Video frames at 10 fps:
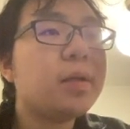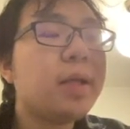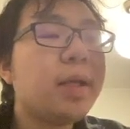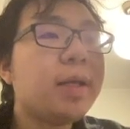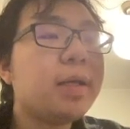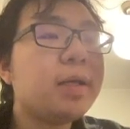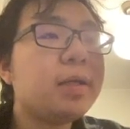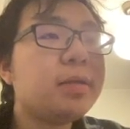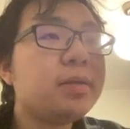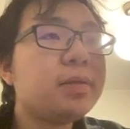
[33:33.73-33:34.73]

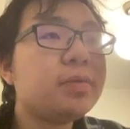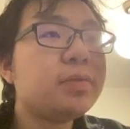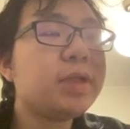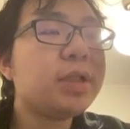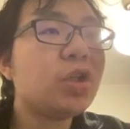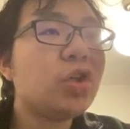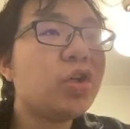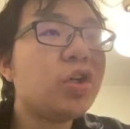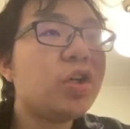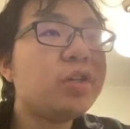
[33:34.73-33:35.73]
And we
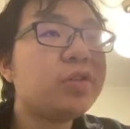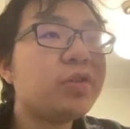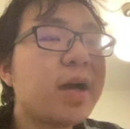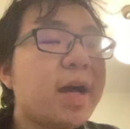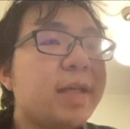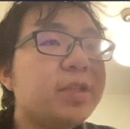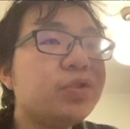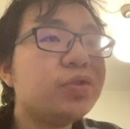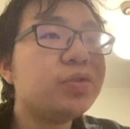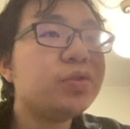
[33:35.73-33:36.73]
could try
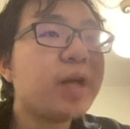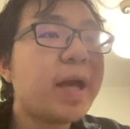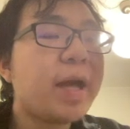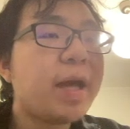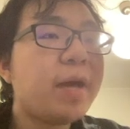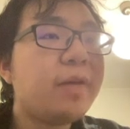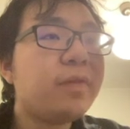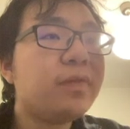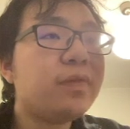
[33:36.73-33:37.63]
to have